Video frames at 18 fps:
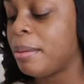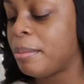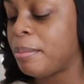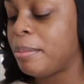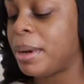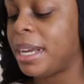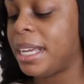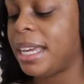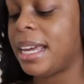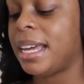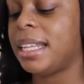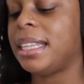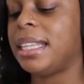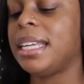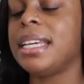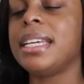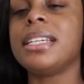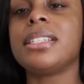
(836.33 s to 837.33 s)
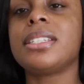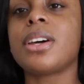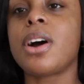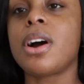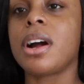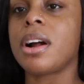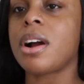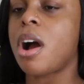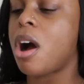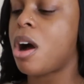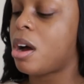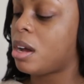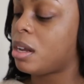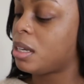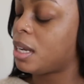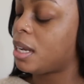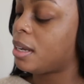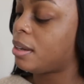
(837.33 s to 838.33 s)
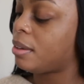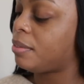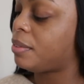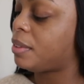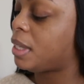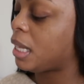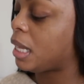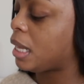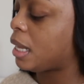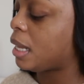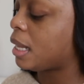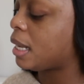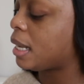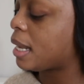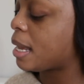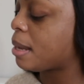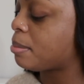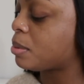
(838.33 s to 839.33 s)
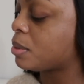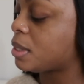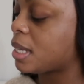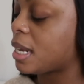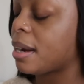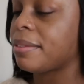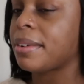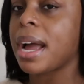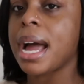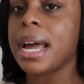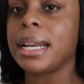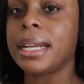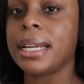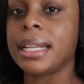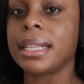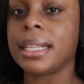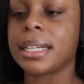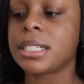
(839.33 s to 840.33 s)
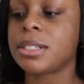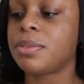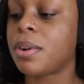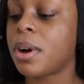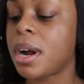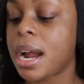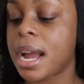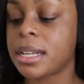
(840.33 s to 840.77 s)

But yeah, these are all of the labels that I've gotten in thus far.